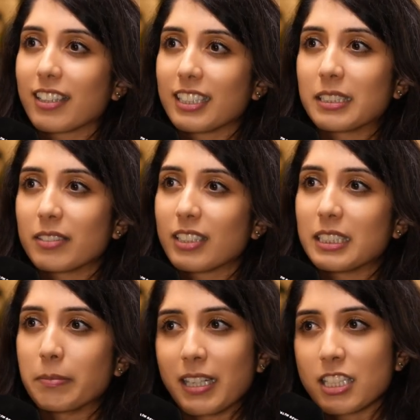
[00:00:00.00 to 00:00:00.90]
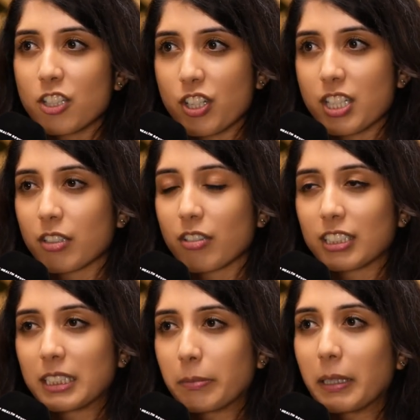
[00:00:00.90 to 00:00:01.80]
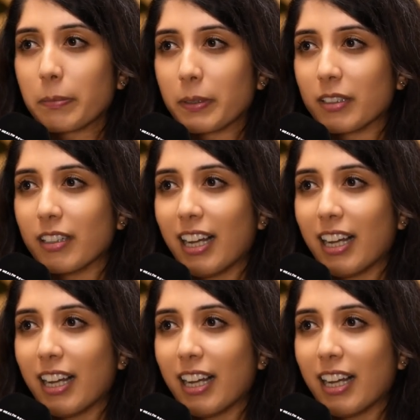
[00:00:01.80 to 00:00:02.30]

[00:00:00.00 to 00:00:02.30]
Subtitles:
those messages across to people.